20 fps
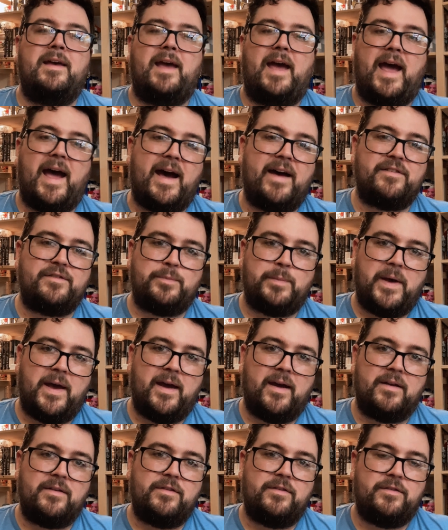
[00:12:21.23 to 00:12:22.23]

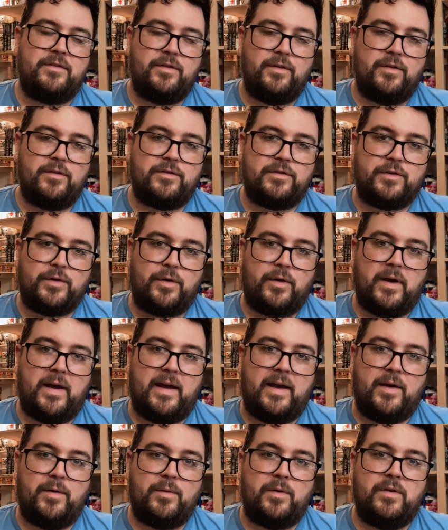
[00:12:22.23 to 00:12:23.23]
aspect to the
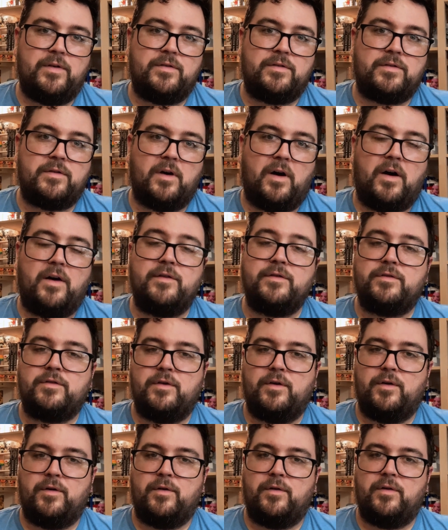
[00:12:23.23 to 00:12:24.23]
story was
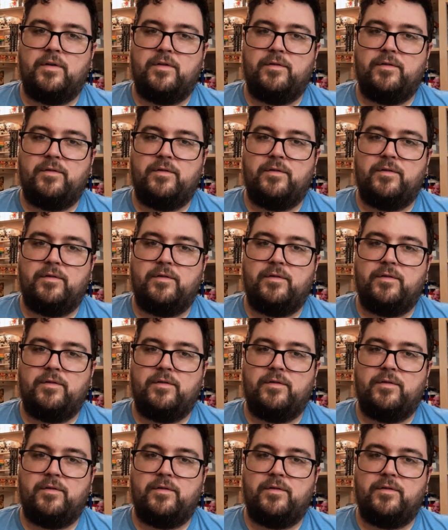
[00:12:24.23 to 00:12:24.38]
also